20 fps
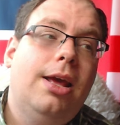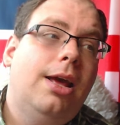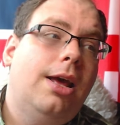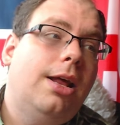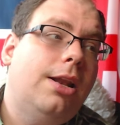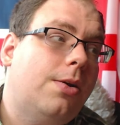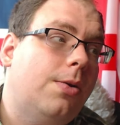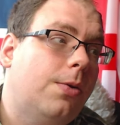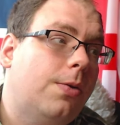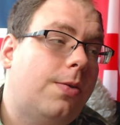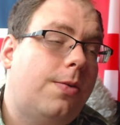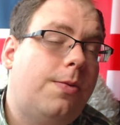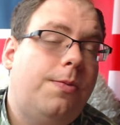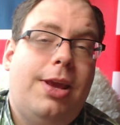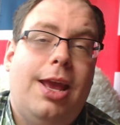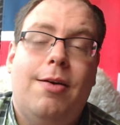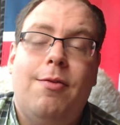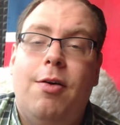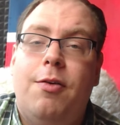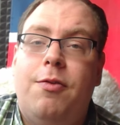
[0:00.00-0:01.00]
And of course,
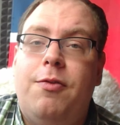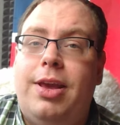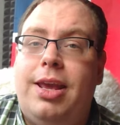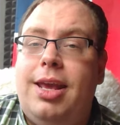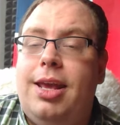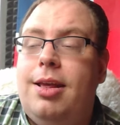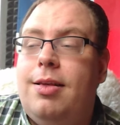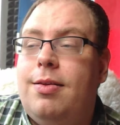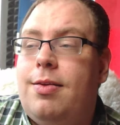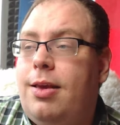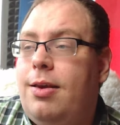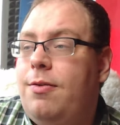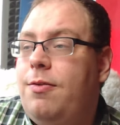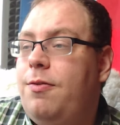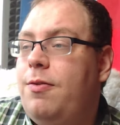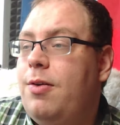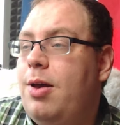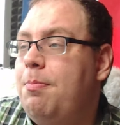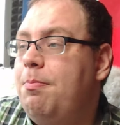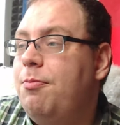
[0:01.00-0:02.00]
the other thing is, if
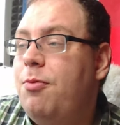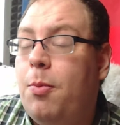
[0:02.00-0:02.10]
the